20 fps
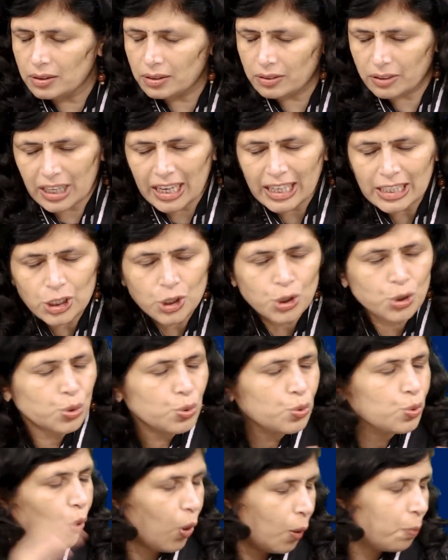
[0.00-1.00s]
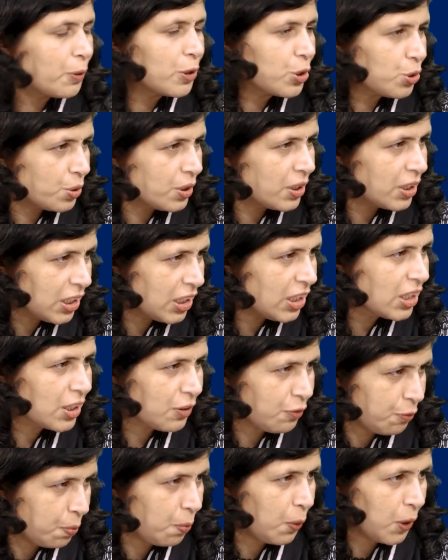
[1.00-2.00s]
threats to opportunities
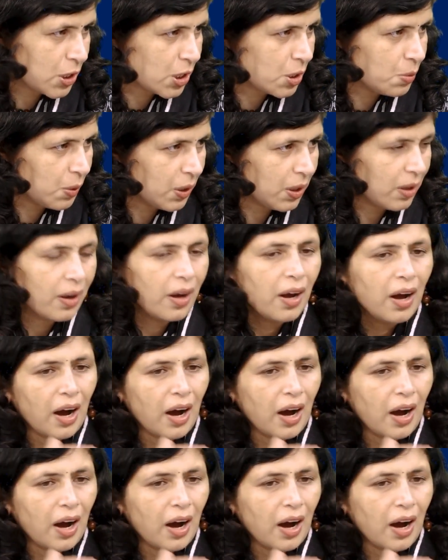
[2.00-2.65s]
if possible.